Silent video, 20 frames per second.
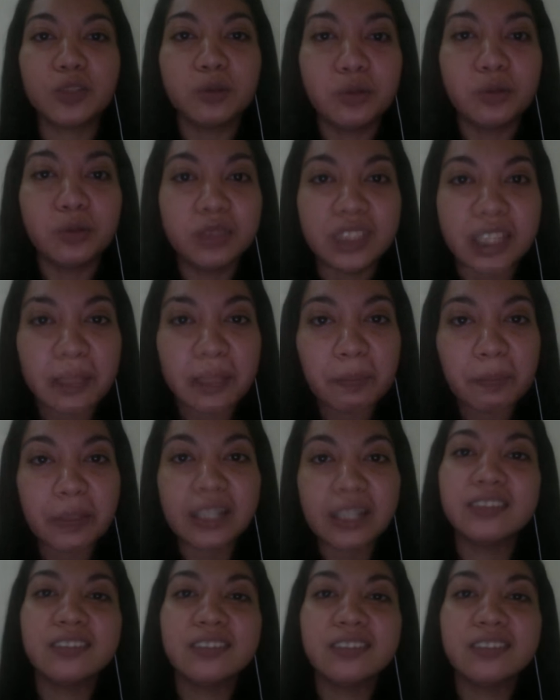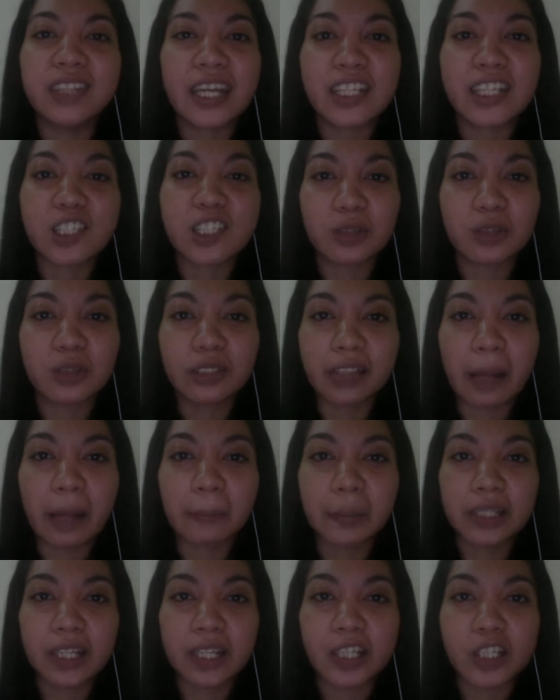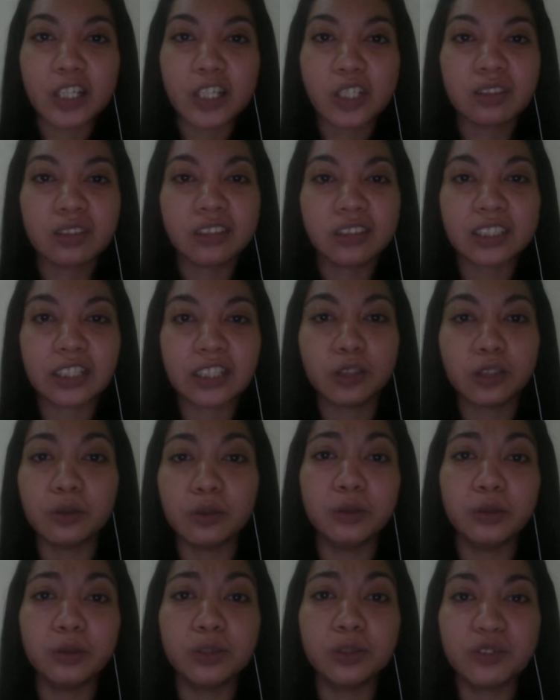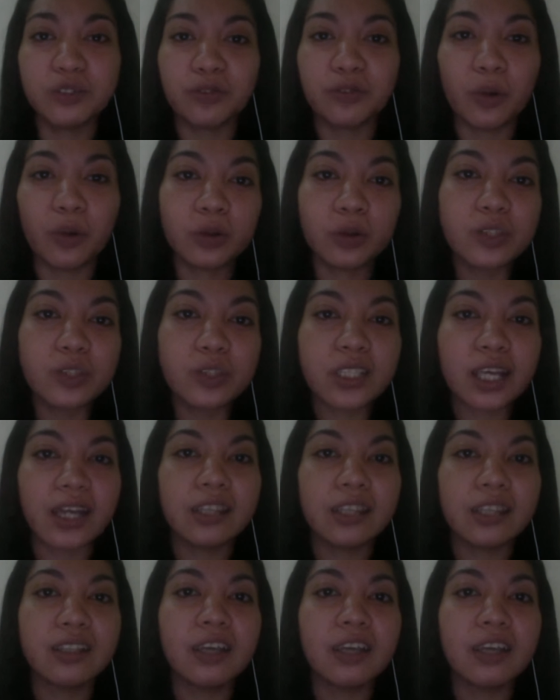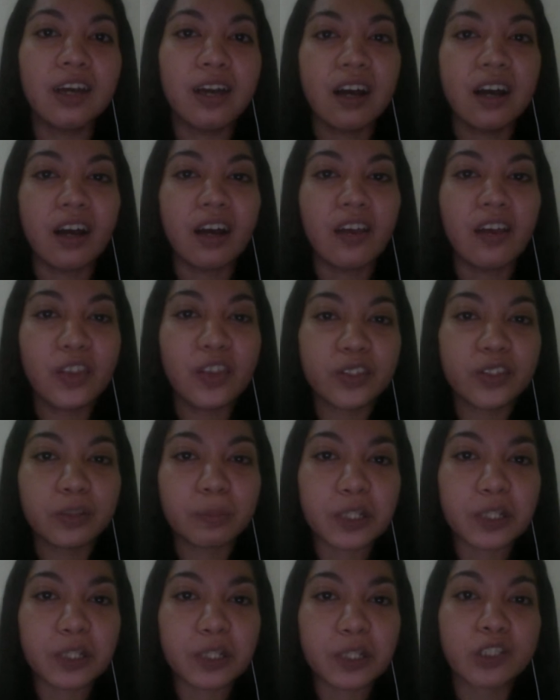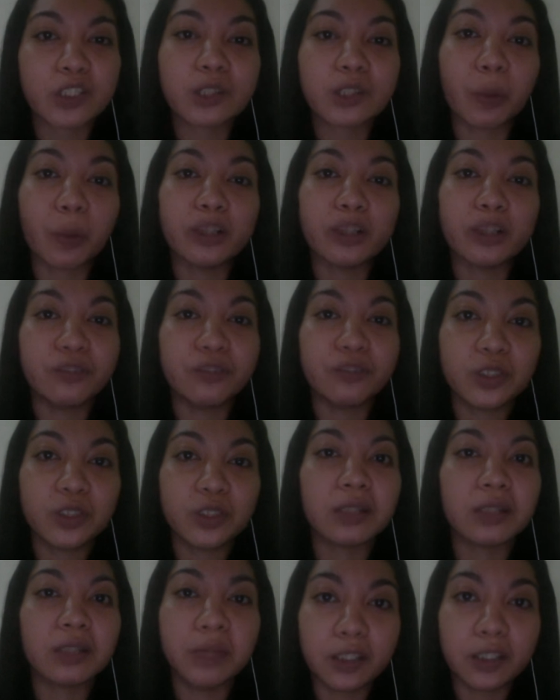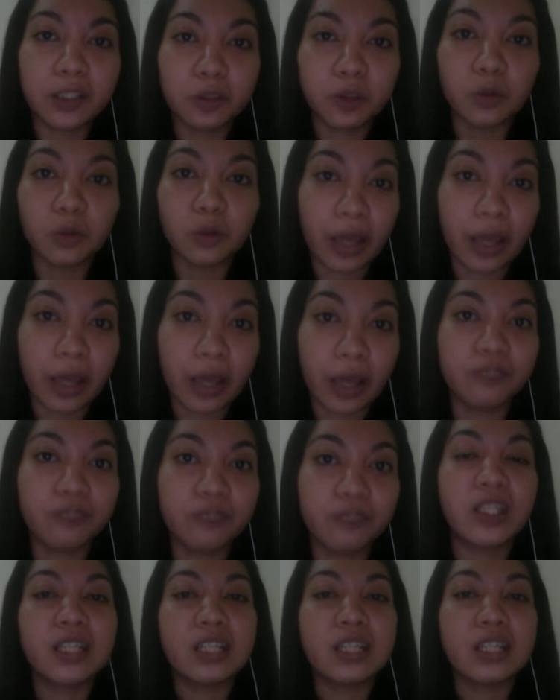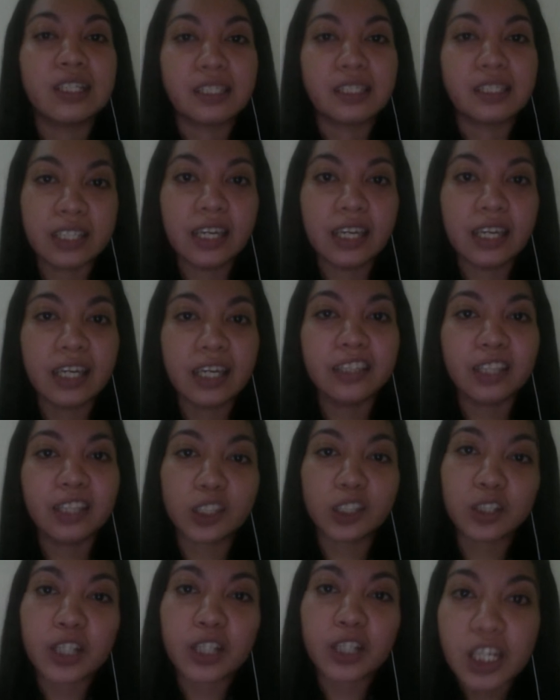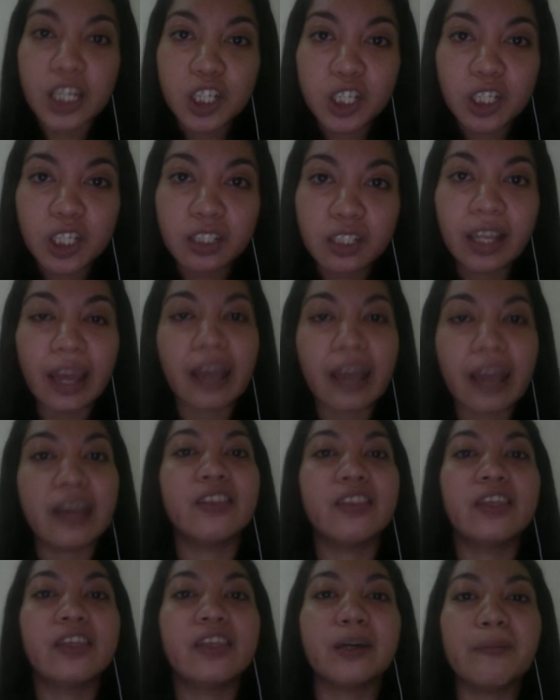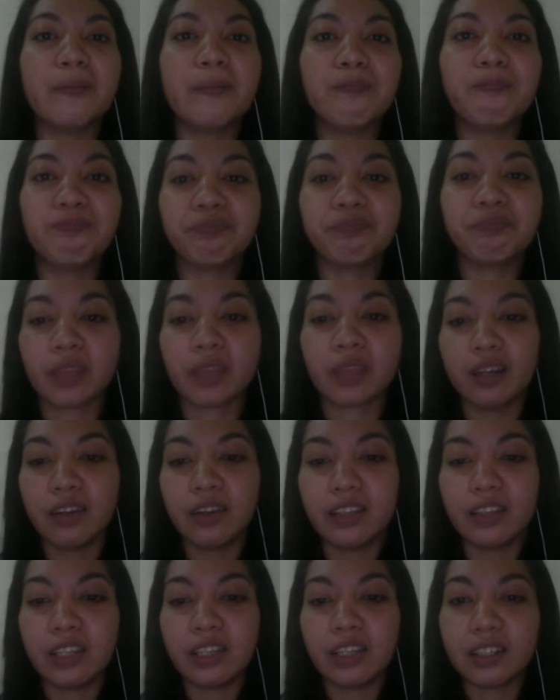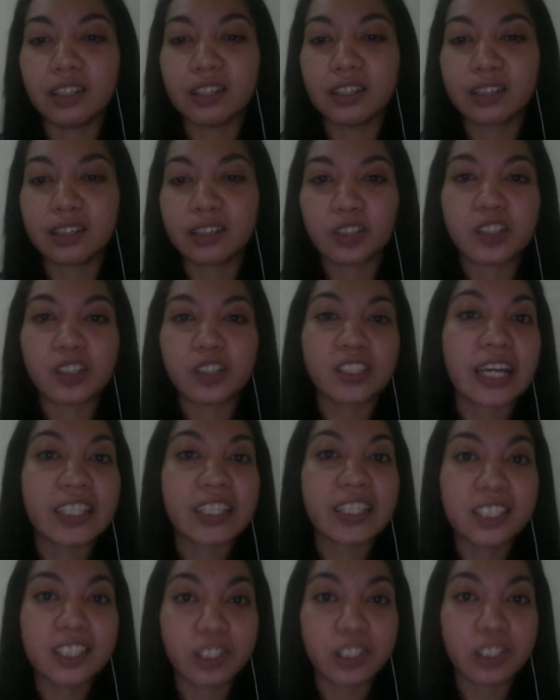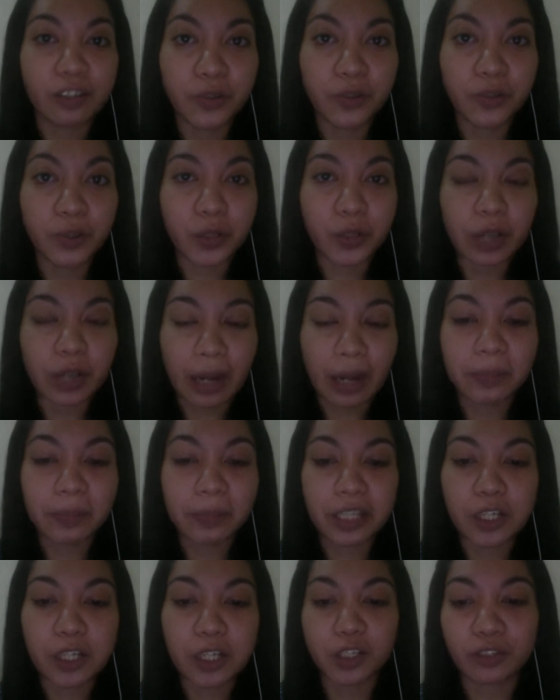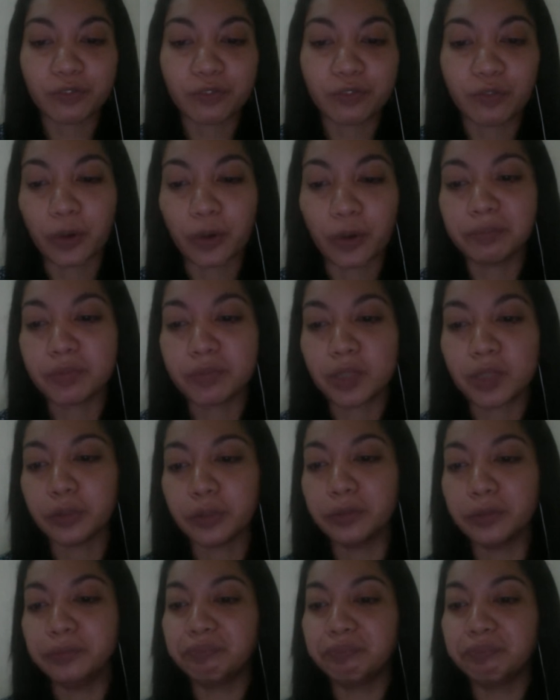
deep in answering the application, you tend to lose focus, and another person's point of view can be a good way of seeing the cohesion and the conciseness of your application form. So,